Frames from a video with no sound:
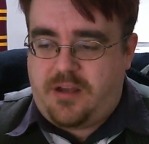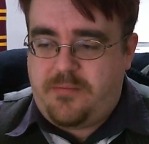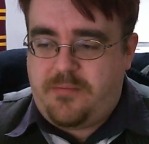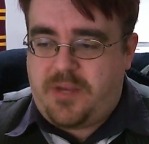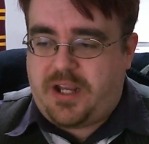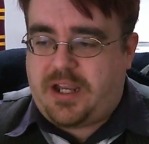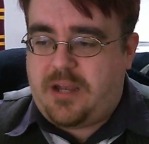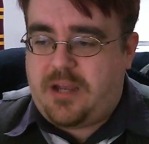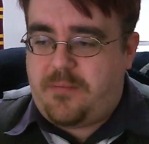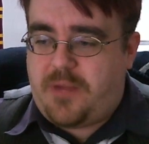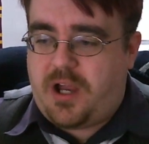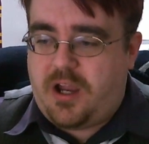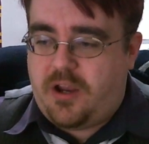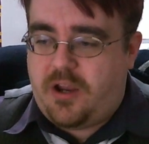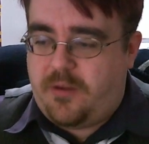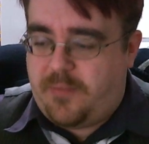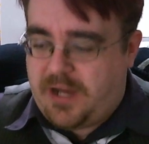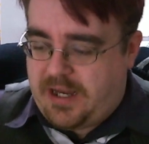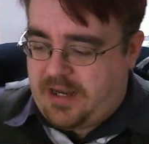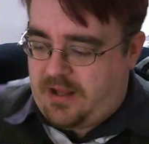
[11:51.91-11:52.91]
I might come
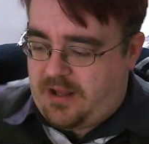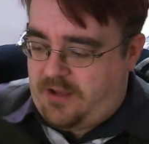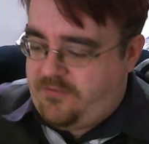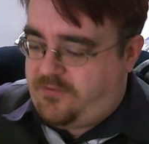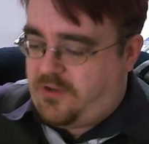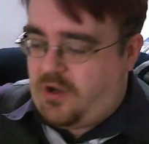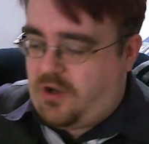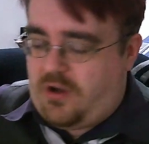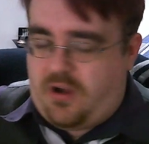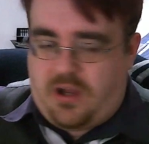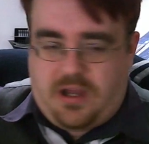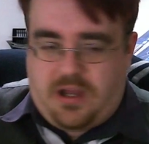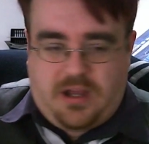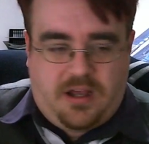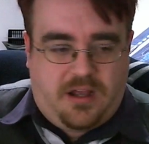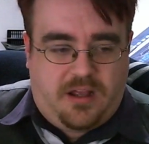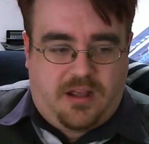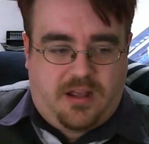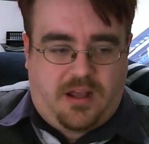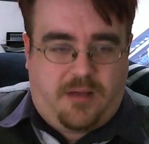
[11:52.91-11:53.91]
home and I've got
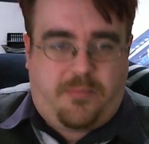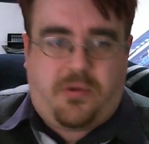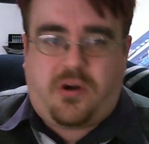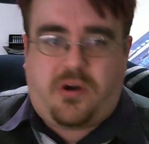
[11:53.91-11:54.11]
a